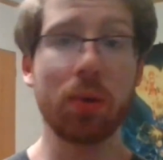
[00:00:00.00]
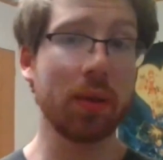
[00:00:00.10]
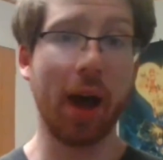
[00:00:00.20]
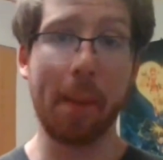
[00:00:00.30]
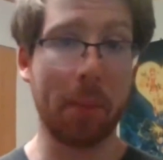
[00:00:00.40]

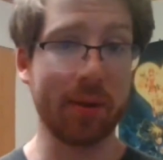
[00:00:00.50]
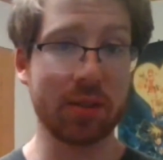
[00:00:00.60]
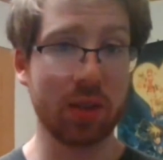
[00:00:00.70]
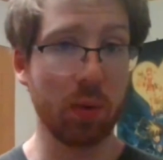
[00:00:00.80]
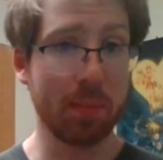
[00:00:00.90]
I
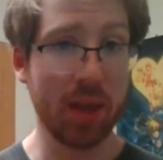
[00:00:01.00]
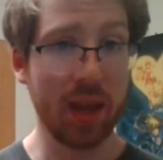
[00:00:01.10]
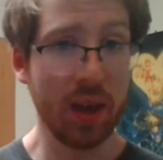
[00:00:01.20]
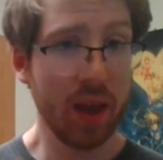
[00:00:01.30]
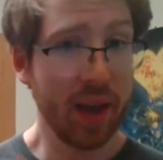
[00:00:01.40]
personally would
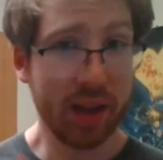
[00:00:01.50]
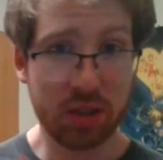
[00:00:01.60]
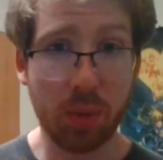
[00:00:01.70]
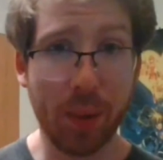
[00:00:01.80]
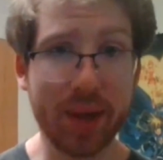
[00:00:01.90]
be
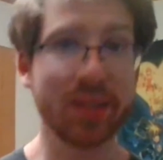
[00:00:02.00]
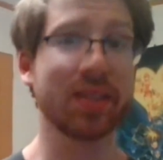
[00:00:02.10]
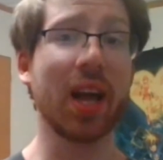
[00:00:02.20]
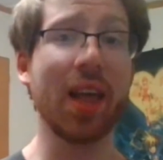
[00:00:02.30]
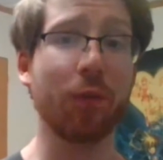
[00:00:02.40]
super
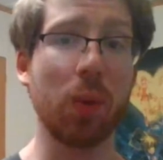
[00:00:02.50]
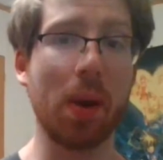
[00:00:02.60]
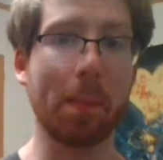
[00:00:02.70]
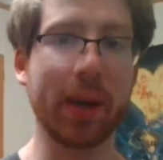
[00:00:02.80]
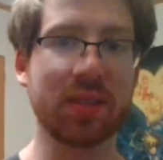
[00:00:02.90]
excited if we
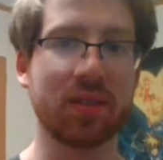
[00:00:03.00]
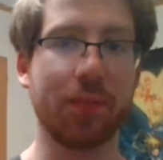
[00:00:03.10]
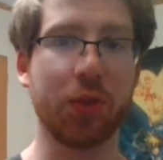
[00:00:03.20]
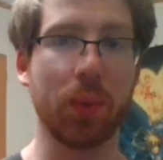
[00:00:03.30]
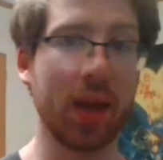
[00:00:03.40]
went best of
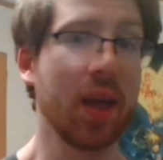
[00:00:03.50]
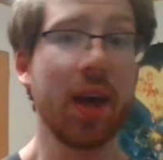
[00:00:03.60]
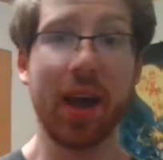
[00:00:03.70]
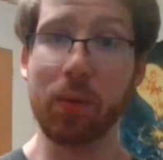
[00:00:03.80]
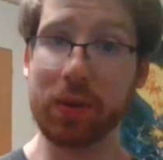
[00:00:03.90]
3,
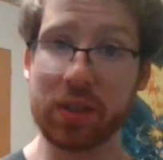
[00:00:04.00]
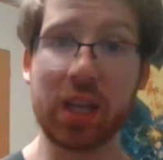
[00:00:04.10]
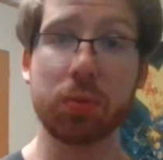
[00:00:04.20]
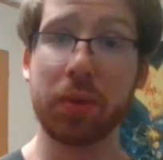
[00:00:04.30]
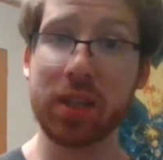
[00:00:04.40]
in which
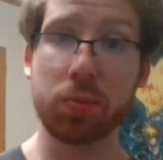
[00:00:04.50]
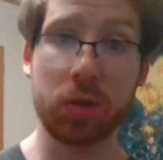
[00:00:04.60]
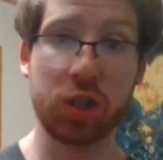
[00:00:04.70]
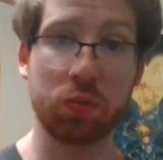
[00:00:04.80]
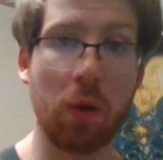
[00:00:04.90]
case, please,
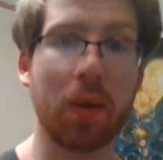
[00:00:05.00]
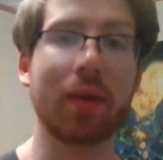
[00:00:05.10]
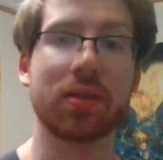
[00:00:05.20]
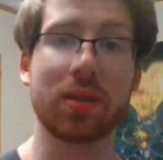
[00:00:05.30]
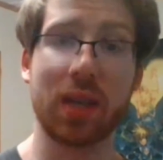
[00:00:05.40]
Bushiroad,
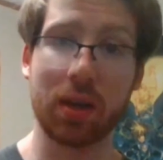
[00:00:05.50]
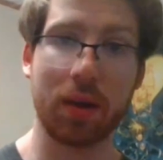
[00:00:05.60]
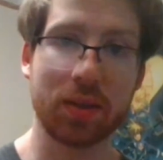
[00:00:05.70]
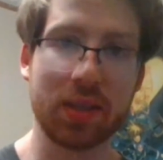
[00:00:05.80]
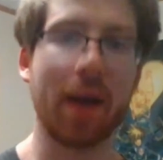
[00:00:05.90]
give us a
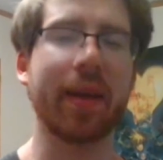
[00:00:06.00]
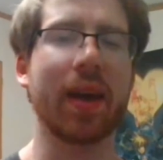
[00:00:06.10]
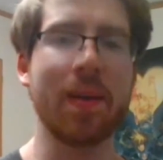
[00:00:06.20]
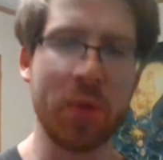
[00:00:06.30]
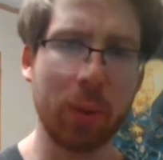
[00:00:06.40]
10-card side deck.
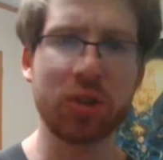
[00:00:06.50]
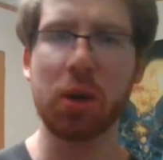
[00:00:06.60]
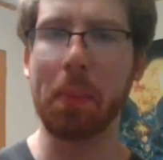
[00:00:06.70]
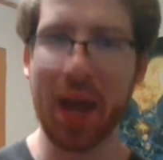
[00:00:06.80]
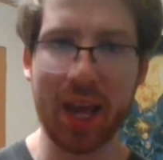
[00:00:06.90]
I know in
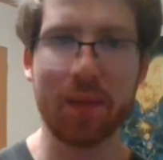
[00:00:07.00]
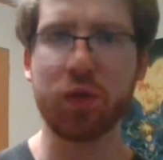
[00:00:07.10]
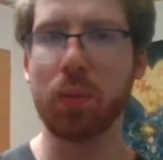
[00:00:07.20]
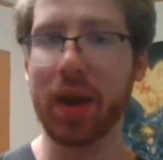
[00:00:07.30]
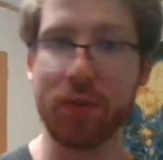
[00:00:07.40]
Japan,
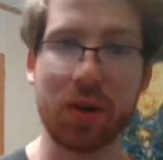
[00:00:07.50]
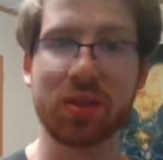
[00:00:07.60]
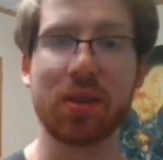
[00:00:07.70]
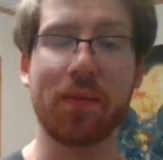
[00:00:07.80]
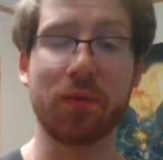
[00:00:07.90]
from what I've heard
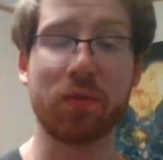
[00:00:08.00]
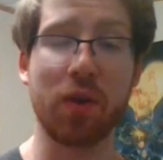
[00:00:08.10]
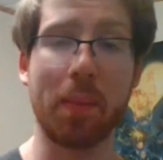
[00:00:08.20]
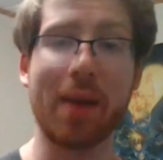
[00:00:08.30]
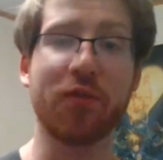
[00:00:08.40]

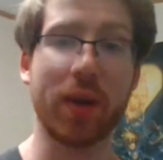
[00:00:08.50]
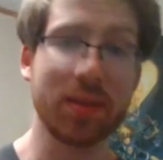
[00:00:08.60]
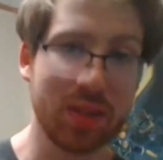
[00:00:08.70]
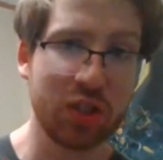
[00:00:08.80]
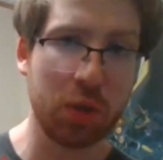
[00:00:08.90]
from my
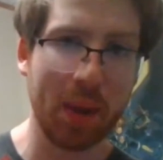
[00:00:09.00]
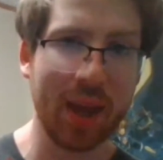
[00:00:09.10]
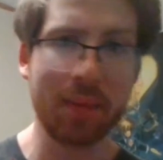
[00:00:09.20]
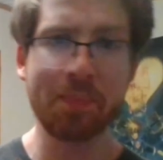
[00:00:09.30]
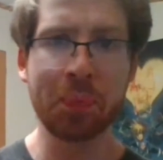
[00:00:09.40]
friends in
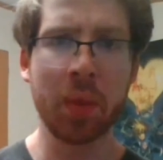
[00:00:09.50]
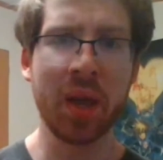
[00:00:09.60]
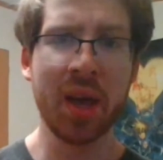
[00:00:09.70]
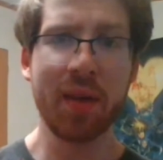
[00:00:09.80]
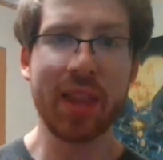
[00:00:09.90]
Japan,
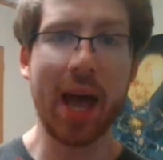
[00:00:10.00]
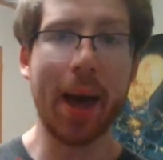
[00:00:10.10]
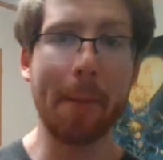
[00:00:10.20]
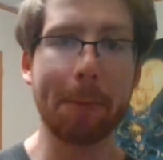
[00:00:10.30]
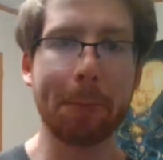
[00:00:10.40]
that